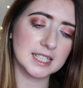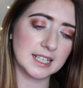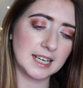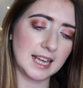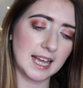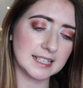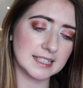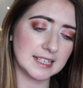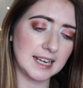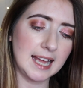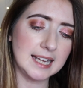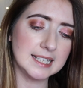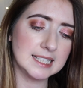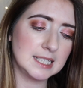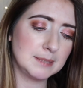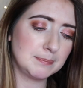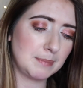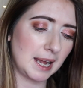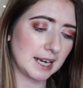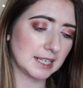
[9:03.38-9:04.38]
and has an
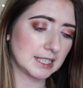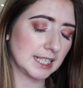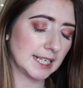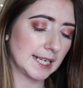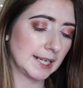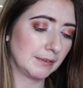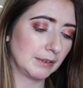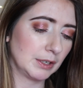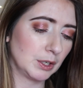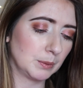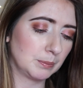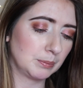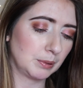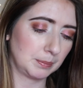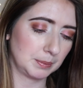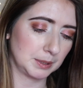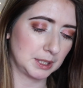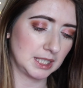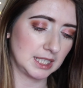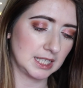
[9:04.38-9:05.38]
antibacterial
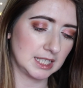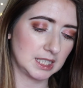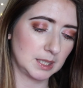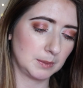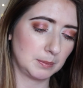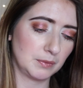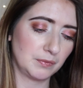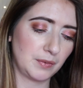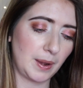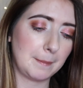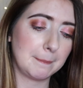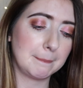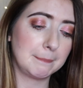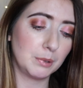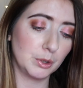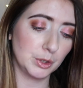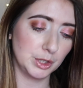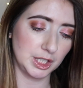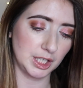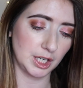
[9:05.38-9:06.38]
properties to prevent
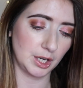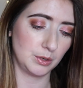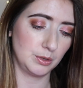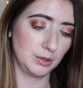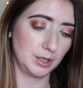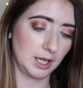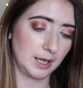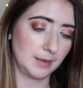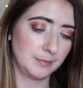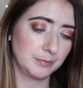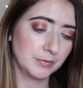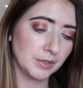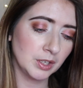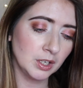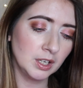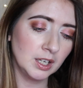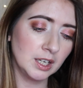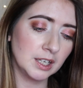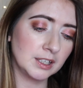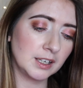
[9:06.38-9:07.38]
body odour,
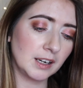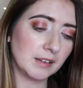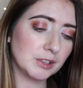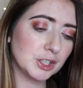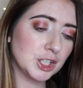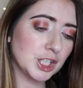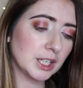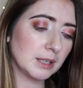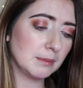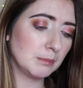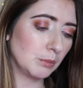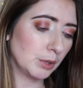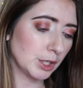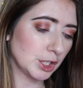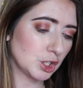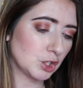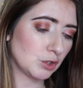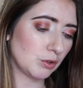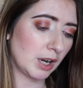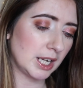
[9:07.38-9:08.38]
nourishing and
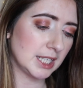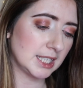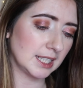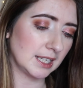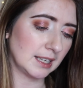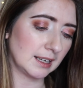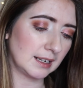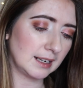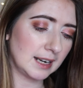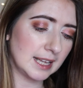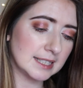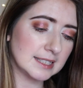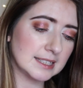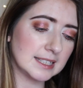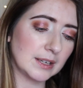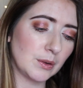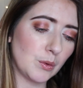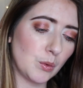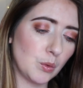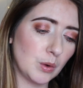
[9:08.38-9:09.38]
moisturising and
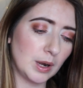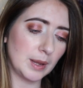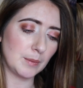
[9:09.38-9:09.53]
cleansing all